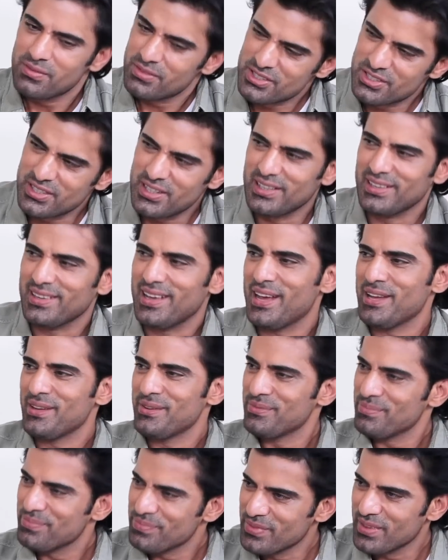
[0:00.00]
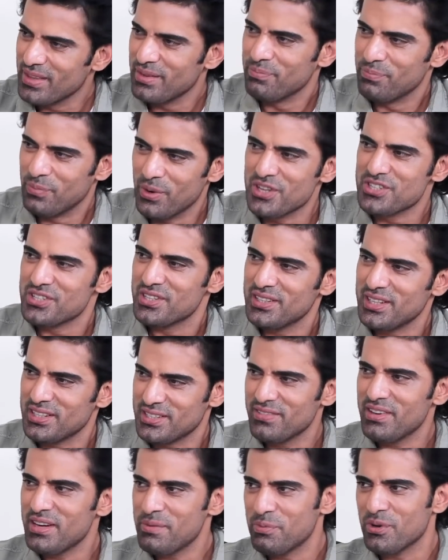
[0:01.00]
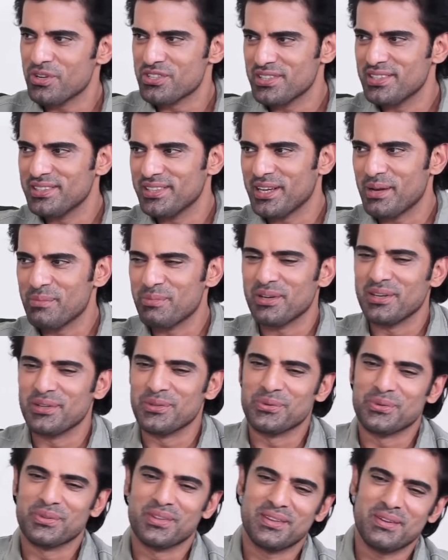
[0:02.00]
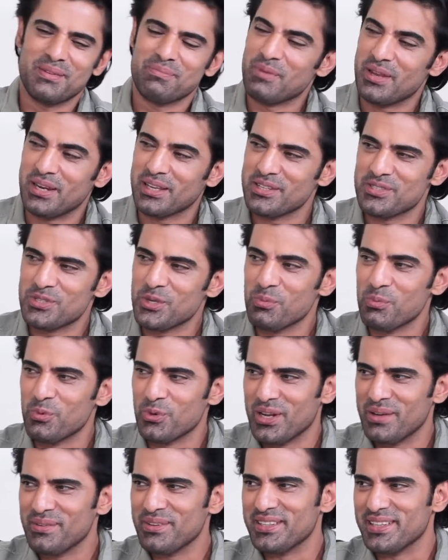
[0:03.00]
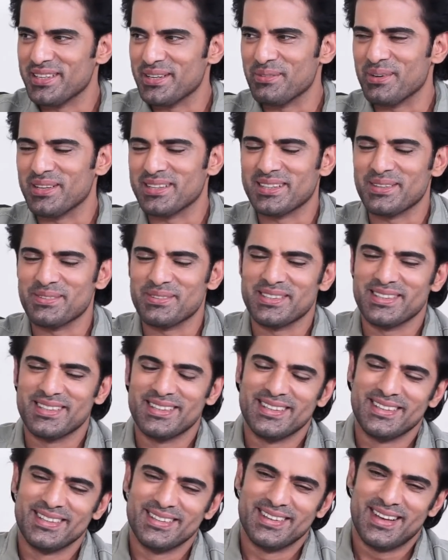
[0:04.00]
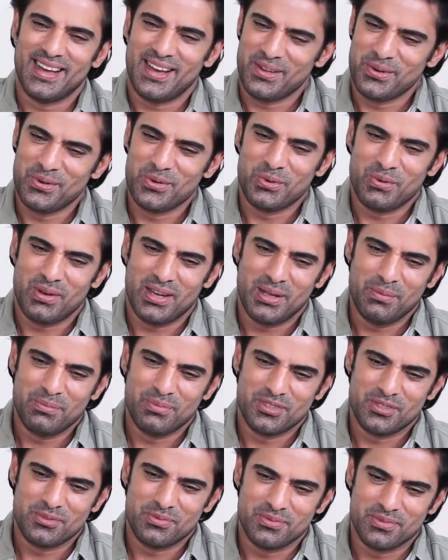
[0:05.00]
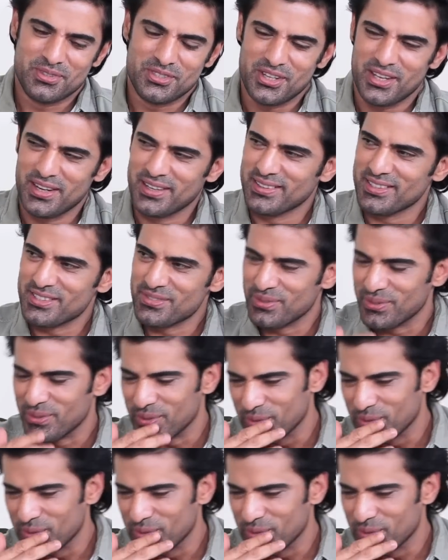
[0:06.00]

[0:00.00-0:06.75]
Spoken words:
still, that's a very personal thing I'm telling you. Maine kisi ko bola bhi nahi ye baat kabhi. I don't know why I'm sharing this with